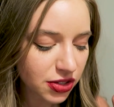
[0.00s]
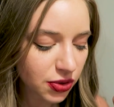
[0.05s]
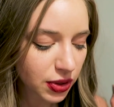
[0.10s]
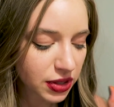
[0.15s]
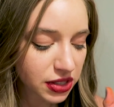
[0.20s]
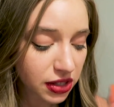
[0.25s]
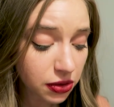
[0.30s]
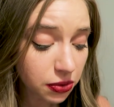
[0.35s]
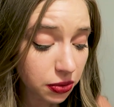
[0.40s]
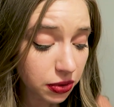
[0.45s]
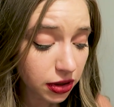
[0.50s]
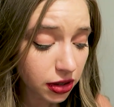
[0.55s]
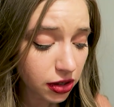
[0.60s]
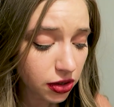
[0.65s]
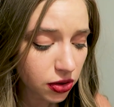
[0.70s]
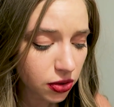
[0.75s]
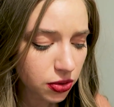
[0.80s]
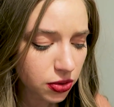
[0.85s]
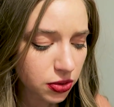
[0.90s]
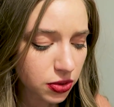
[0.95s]
So I didn't really
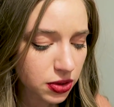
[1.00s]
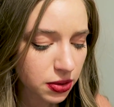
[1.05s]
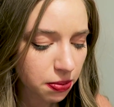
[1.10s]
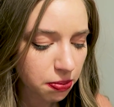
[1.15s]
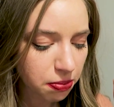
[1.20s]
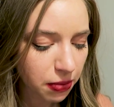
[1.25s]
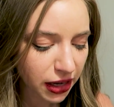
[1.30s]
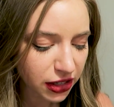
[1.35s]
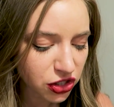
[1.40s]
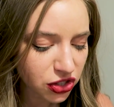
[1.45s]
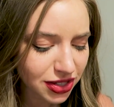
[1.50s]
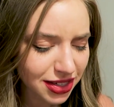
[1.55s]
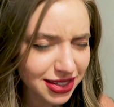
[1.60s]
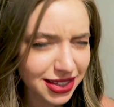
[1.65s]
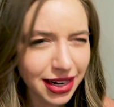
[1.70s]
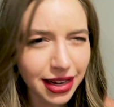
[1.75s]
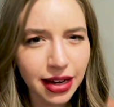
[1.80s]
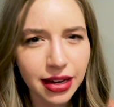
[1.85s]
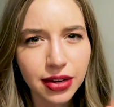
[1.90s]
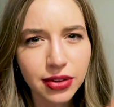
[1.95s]
use much seasoning.